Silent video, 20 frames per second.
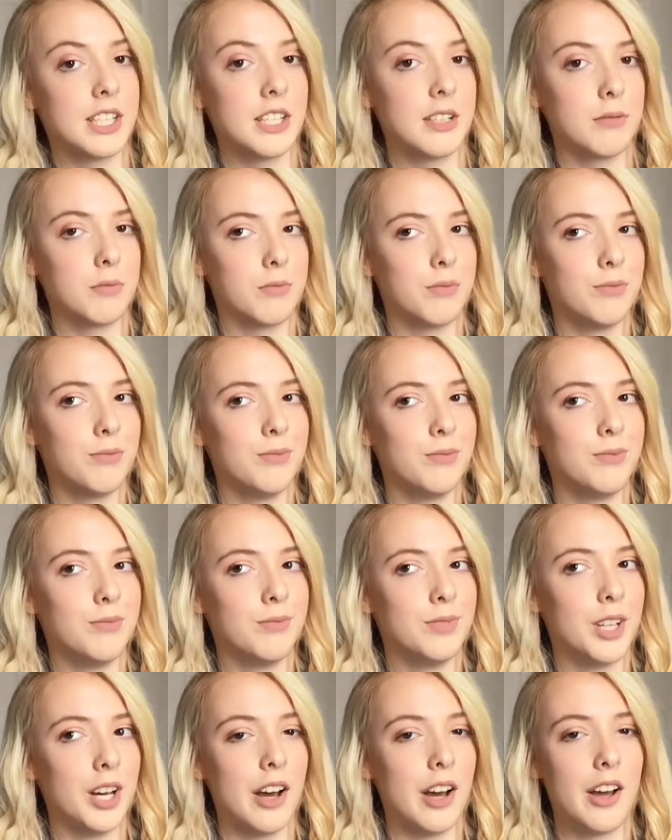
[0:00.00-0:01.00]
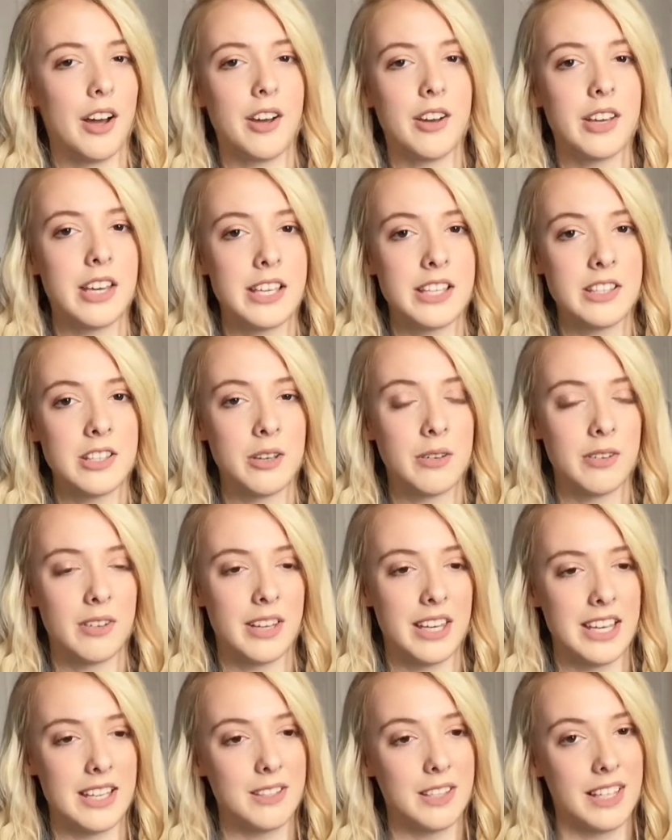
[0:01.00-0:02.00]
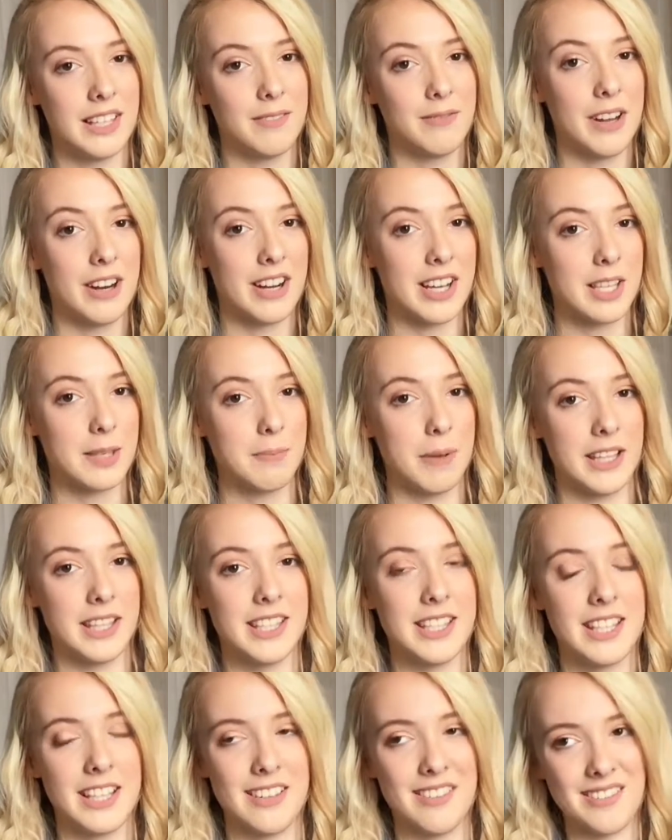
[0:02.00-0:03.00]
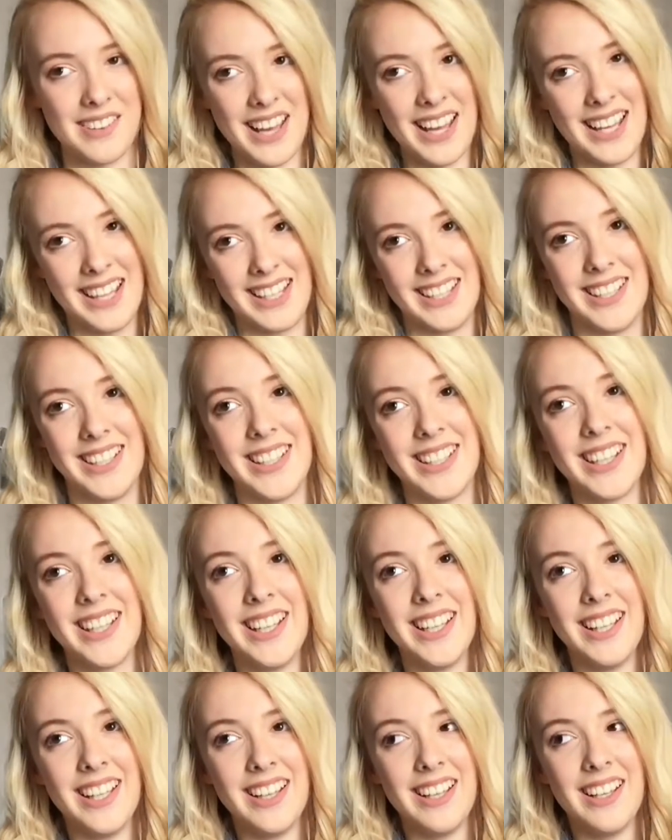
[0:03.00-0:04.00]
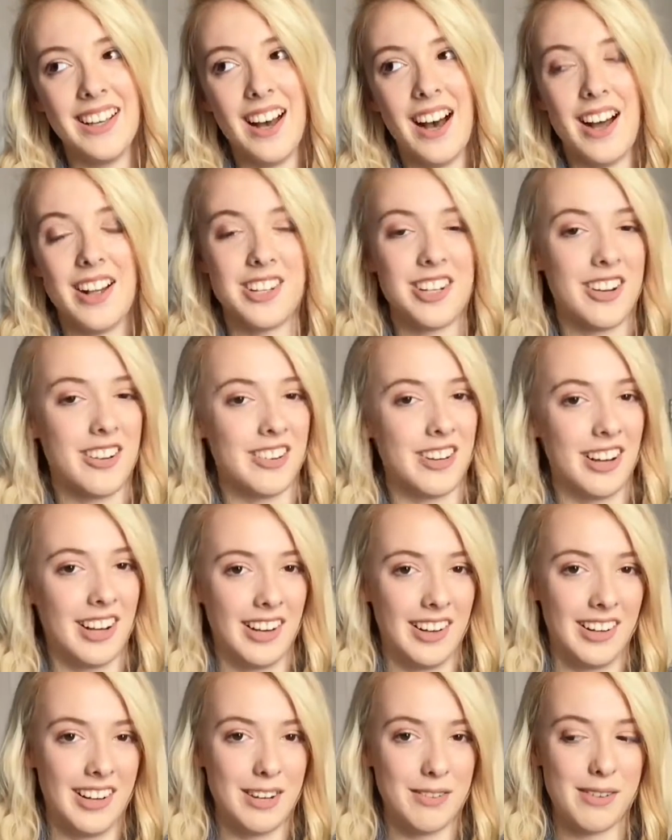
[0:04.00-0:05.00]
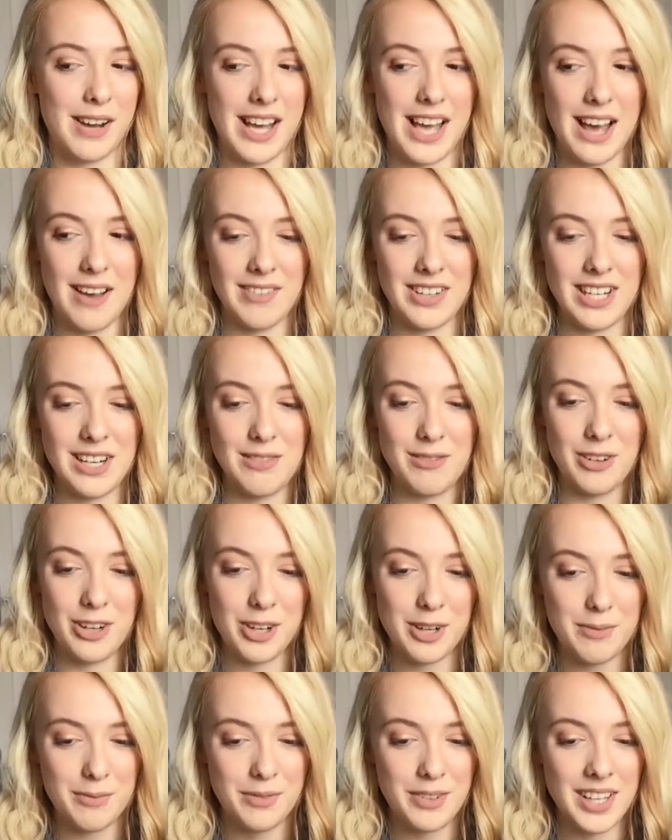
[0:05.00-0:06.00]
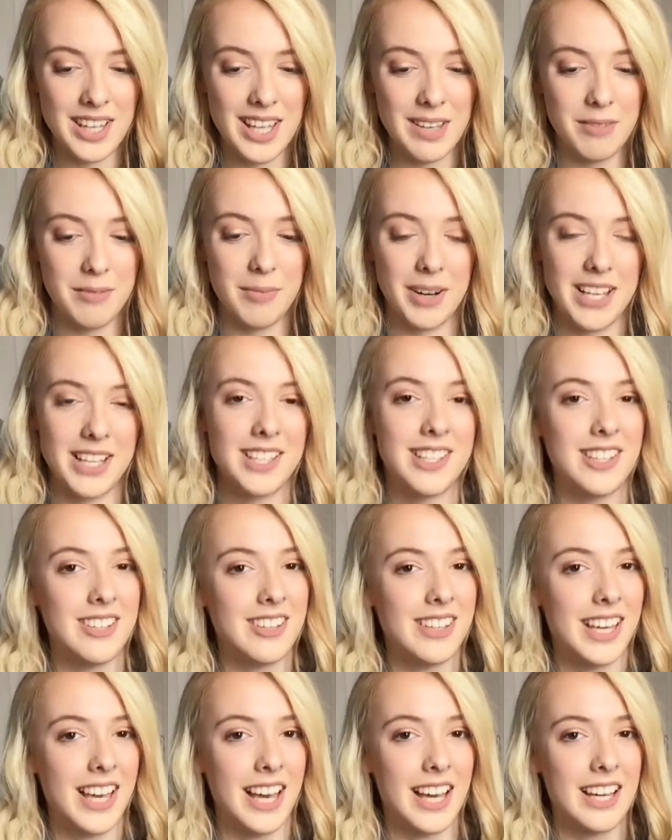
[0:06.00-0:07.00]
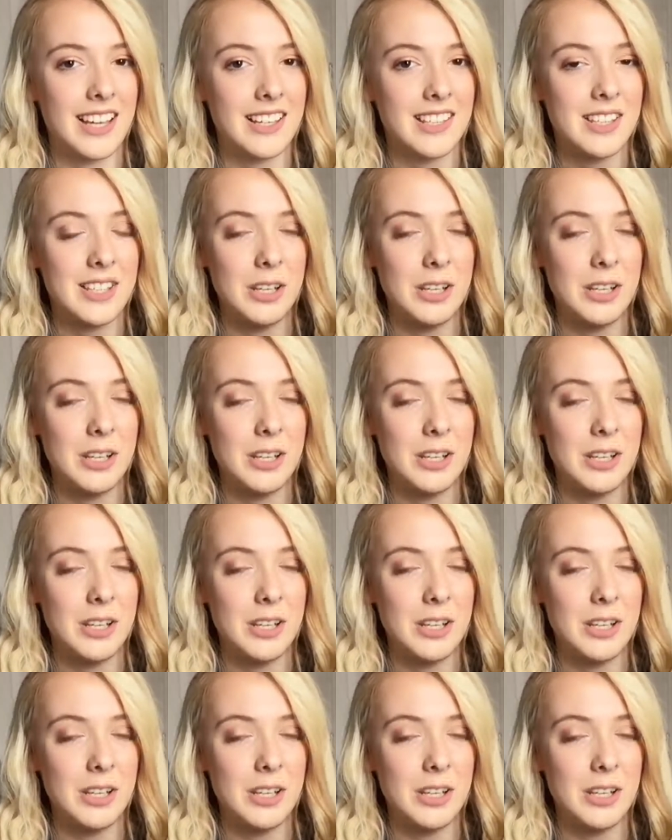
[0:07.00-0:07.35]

I said, "No, he's too, he's very expensive and I don't know if I have any room for him in my suitcase."